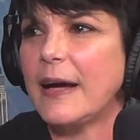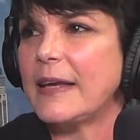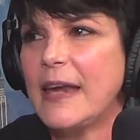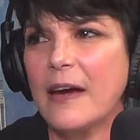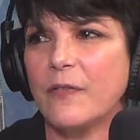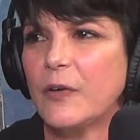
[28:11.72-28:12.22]
I
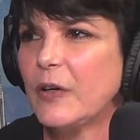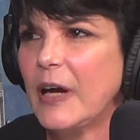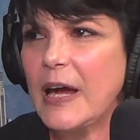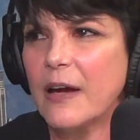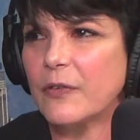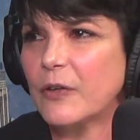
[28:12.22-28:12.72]

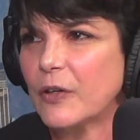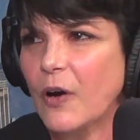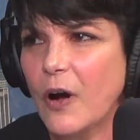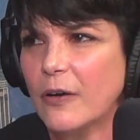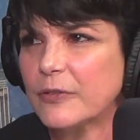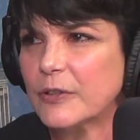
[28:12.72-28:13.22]
never, ever
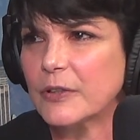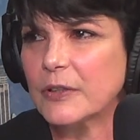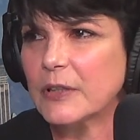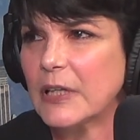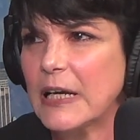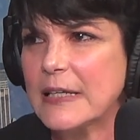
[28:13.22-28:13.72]

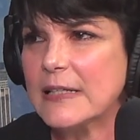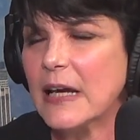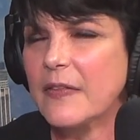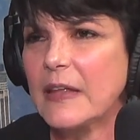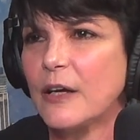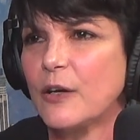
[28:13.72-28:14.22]
offer, it's
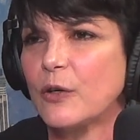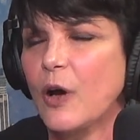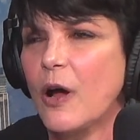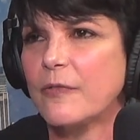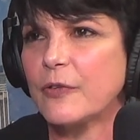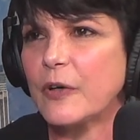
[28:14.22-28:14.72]
not that I don't
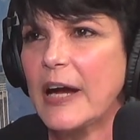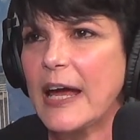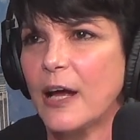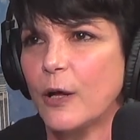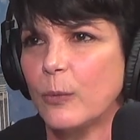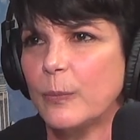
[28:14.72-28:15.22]
offer
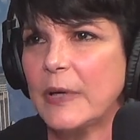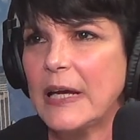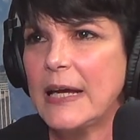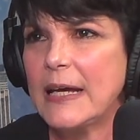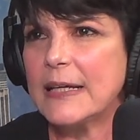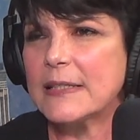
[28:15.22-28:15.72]
help.
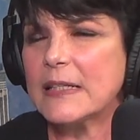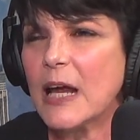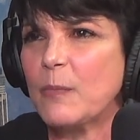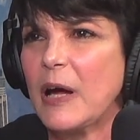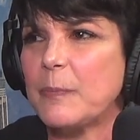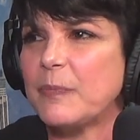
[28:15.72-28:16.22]
It's
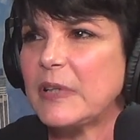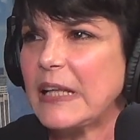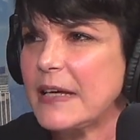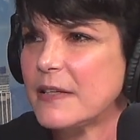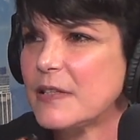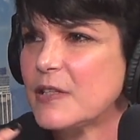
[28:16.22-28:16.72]
not my
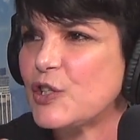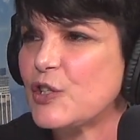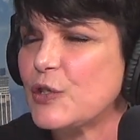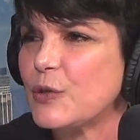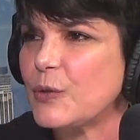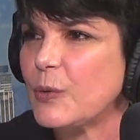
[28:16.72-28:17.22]
place
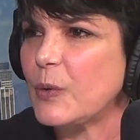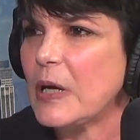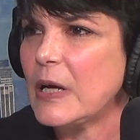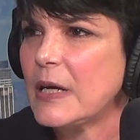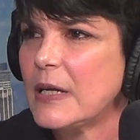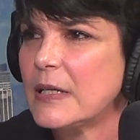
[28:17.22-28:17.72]
to
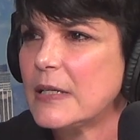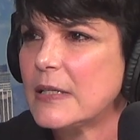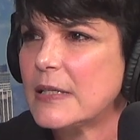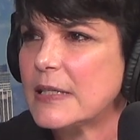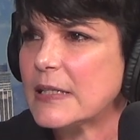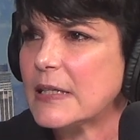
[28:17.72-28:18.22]

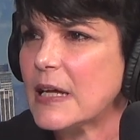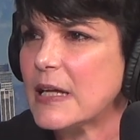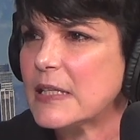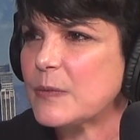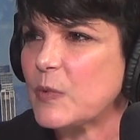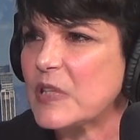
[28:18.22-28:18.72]

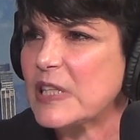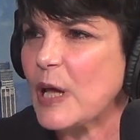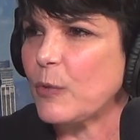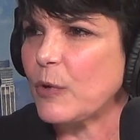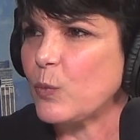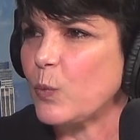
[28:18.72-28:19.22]
discuss with
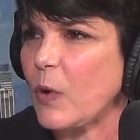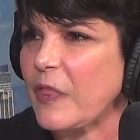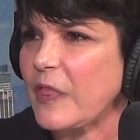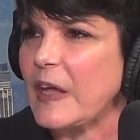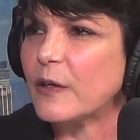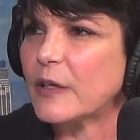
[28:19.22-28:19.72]
someone
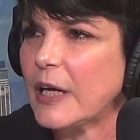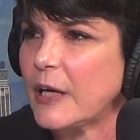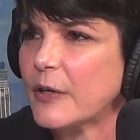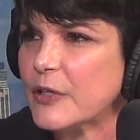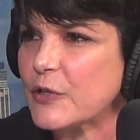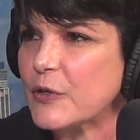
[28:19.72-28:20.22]
what their
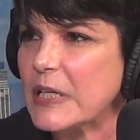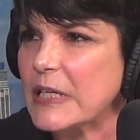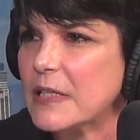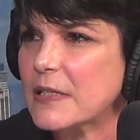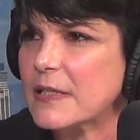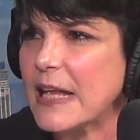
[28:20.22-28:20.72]
character
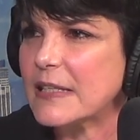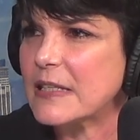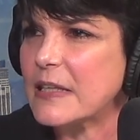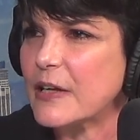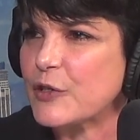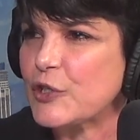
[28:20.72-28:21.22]
is. That's
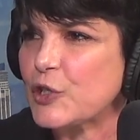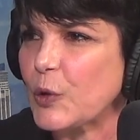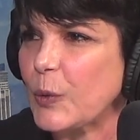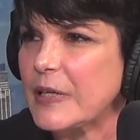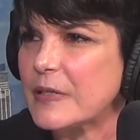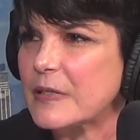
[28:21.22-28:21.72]
their
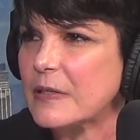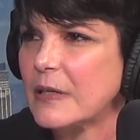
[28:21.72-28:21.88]
choice.